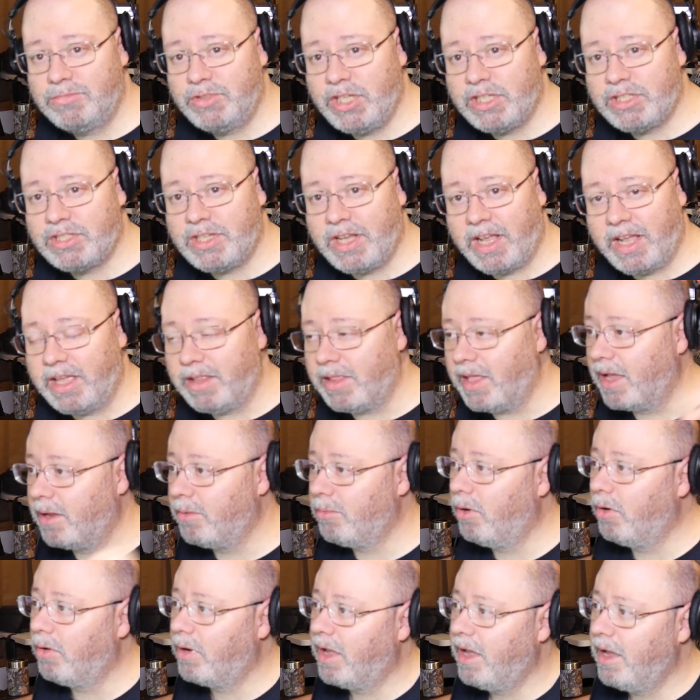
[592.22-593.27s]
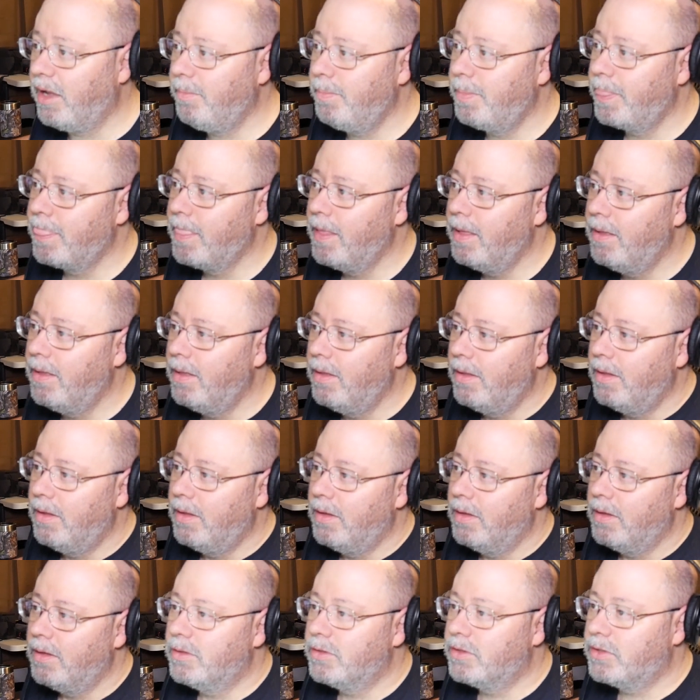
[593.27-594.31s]
Just saying that, okay?
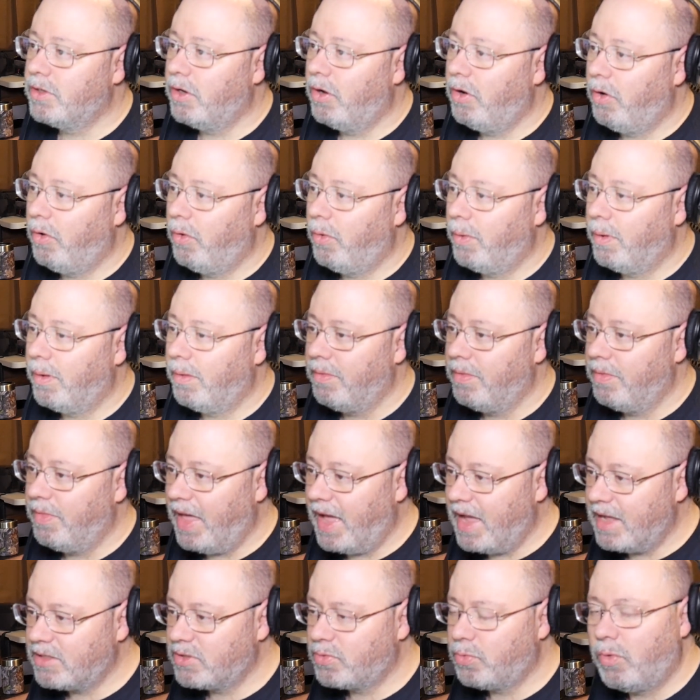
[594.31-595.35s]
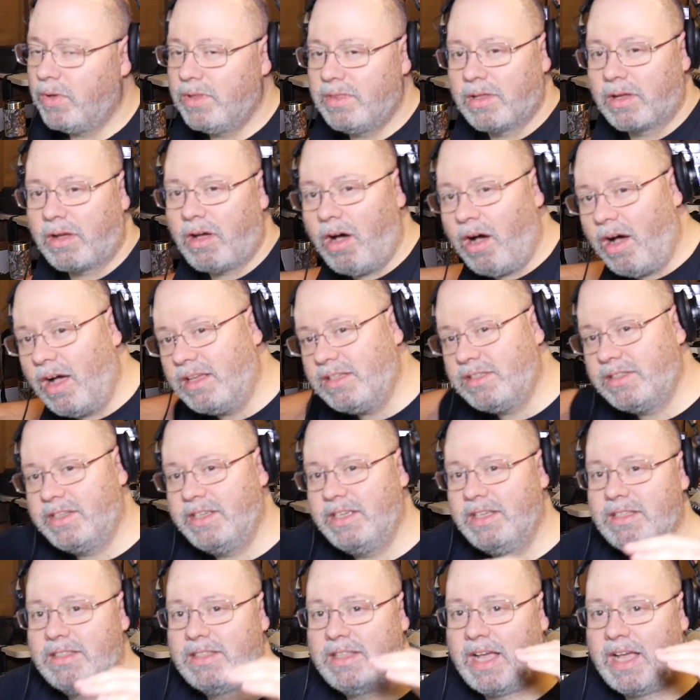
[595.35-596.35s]
So that's what the cost is.